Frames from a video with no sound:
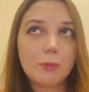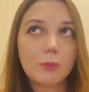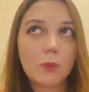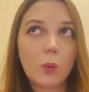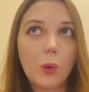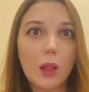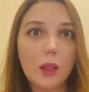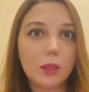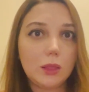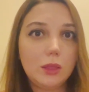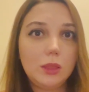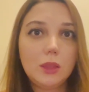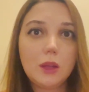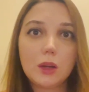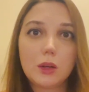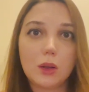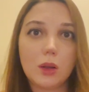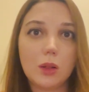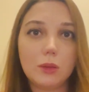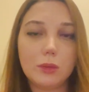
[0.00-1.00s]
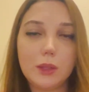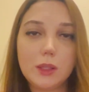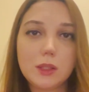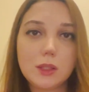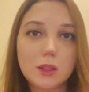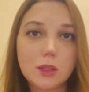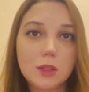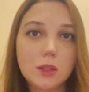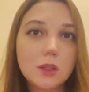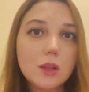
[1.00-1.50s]
Well, not
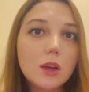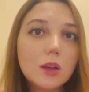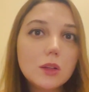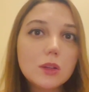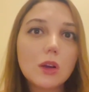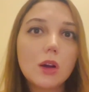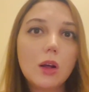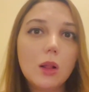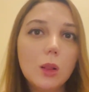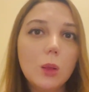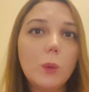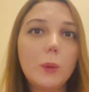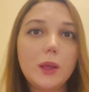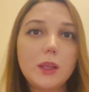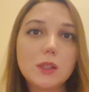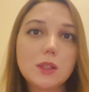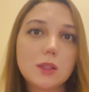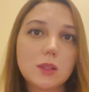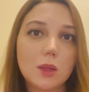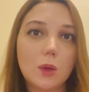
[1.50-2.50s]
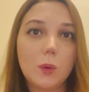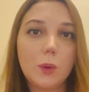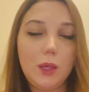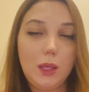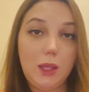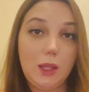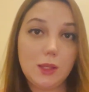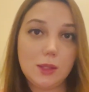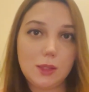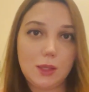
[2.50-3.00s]
always so
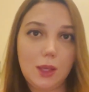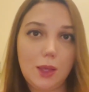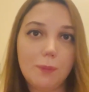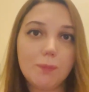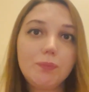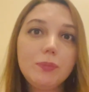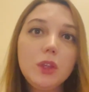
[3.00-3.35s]
easy.